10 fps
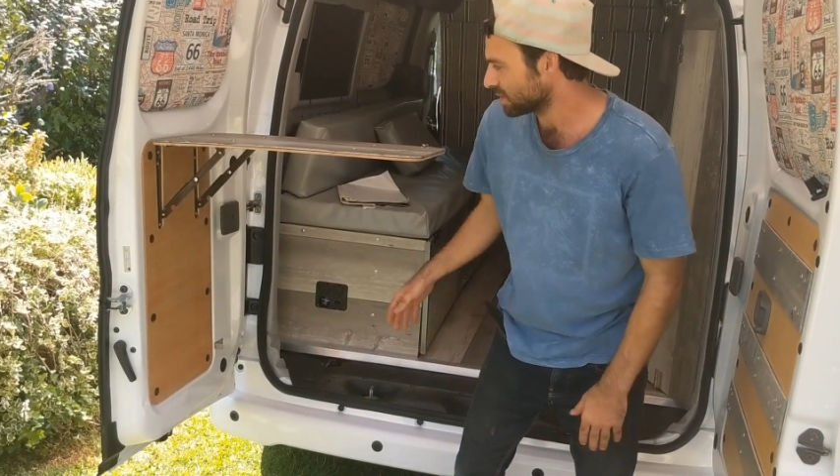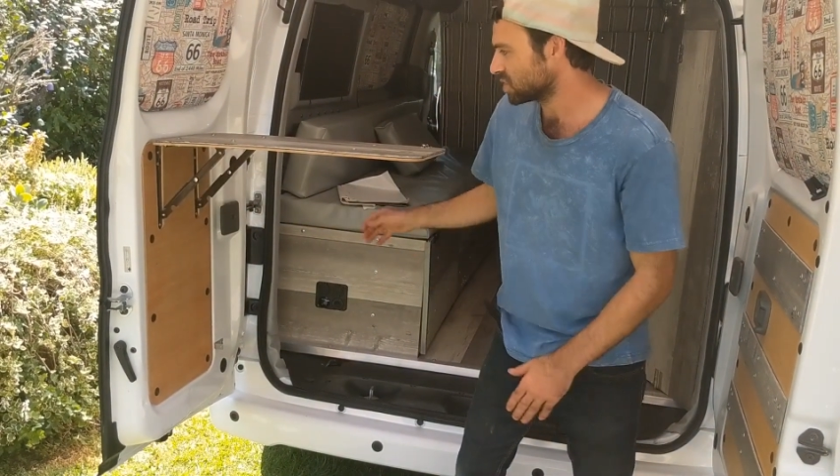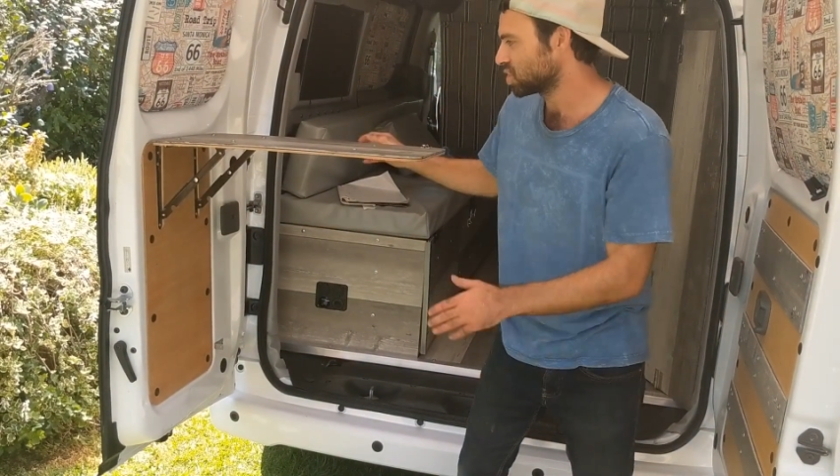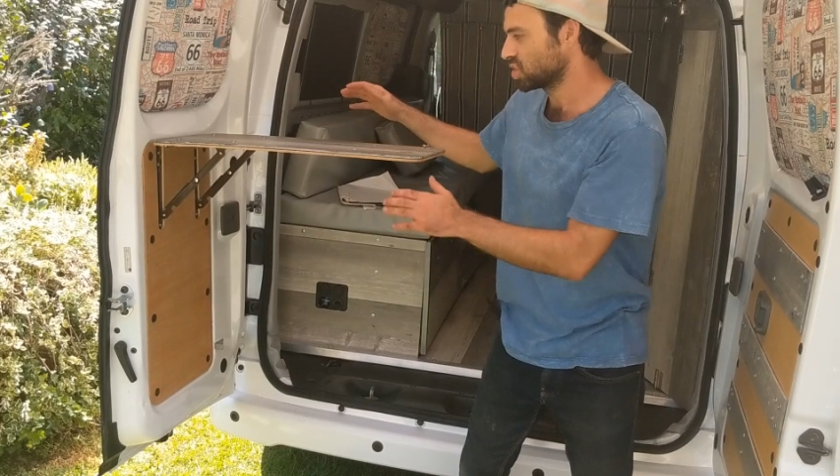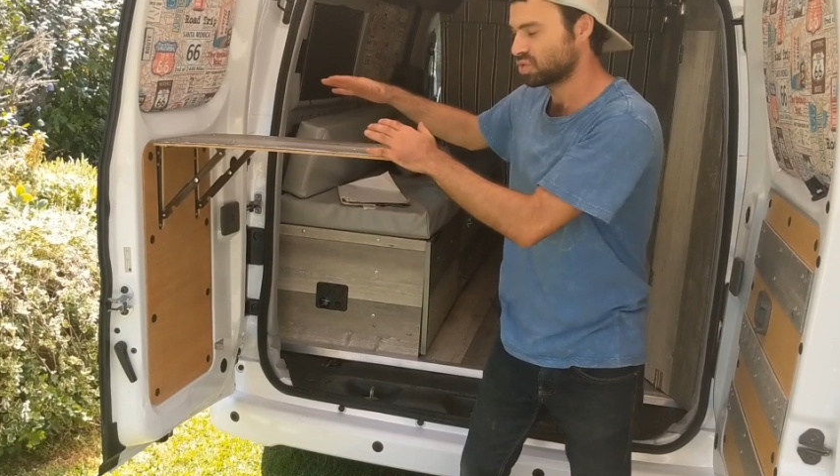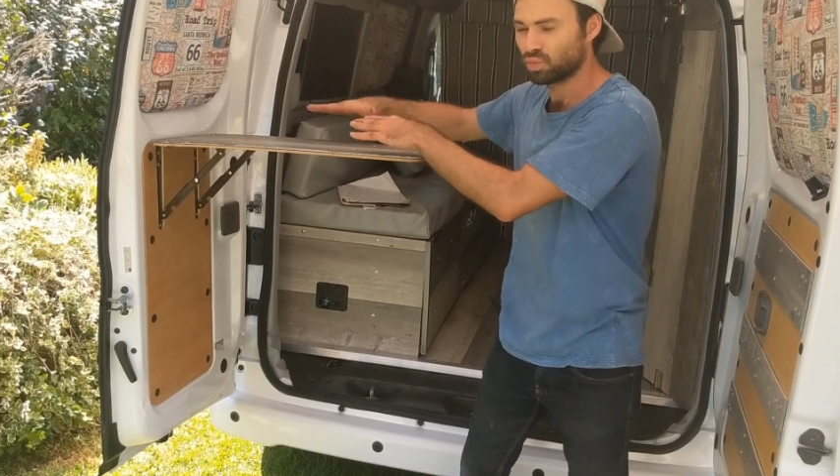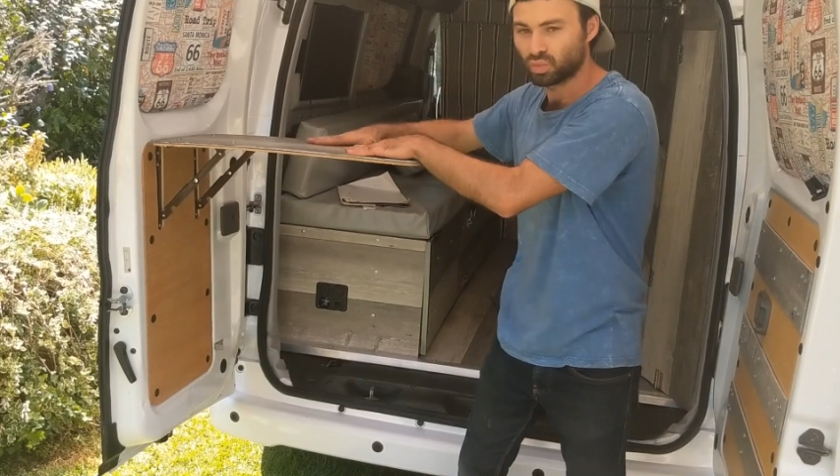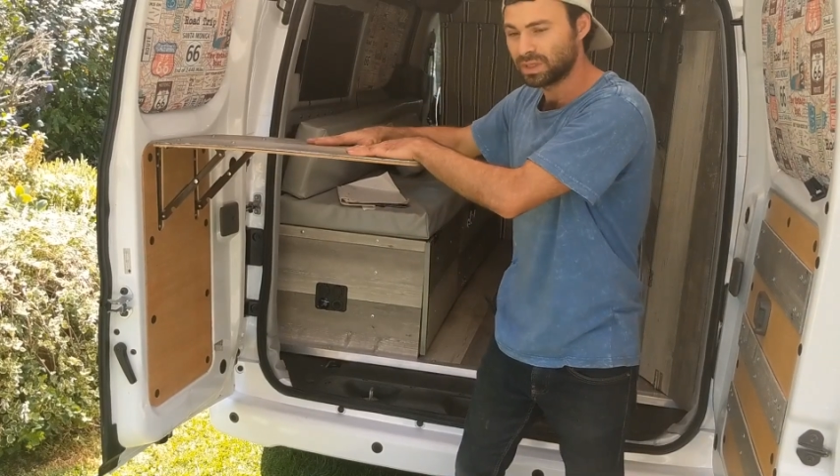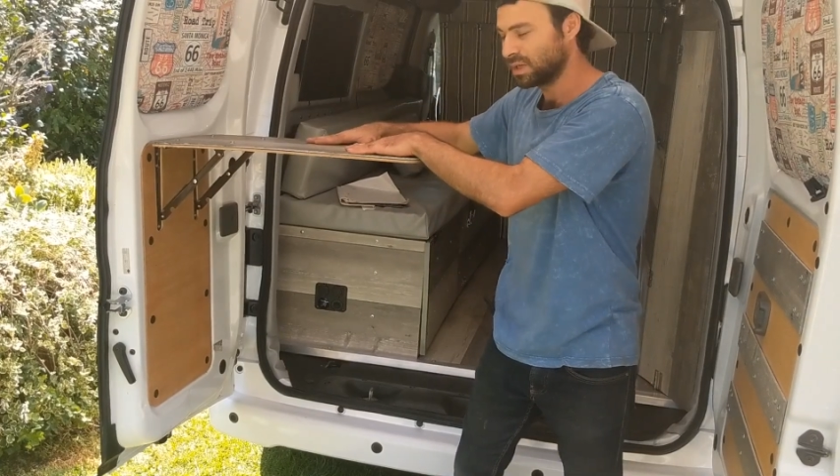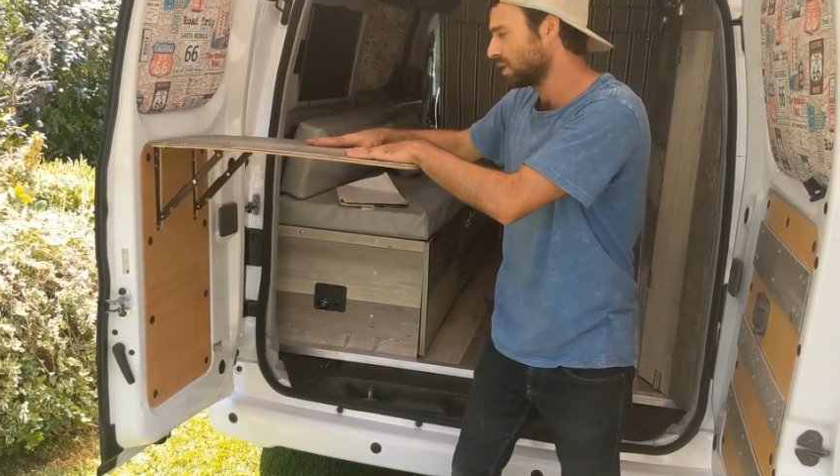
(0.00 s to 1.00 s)
this is just
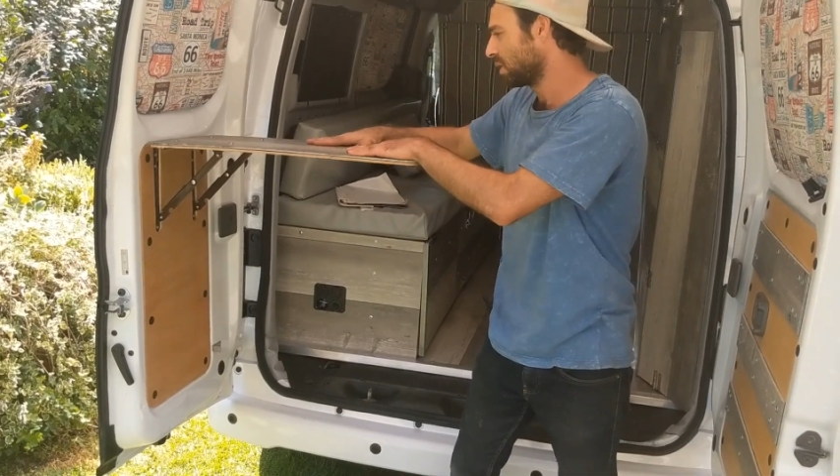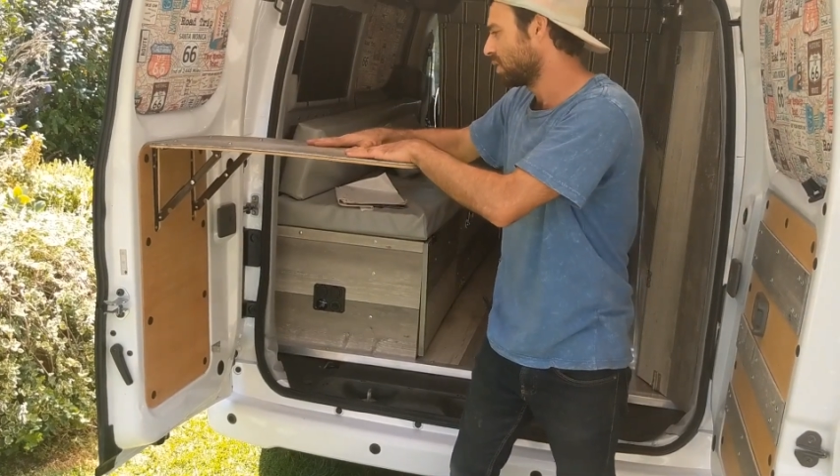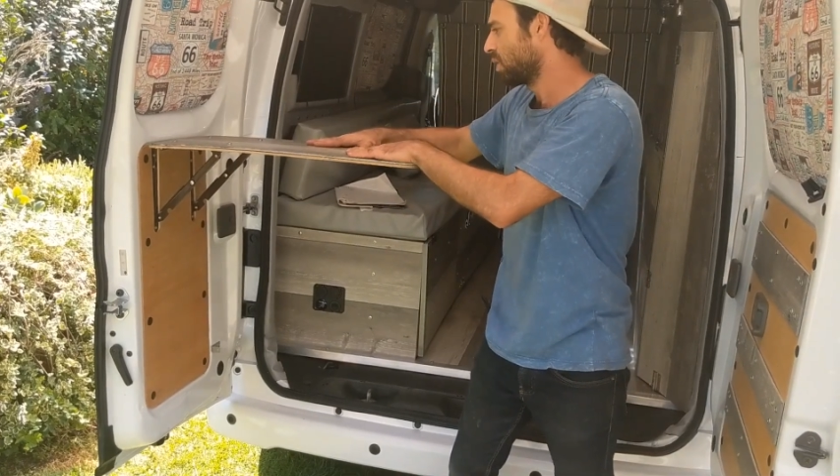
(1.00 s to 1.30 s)
really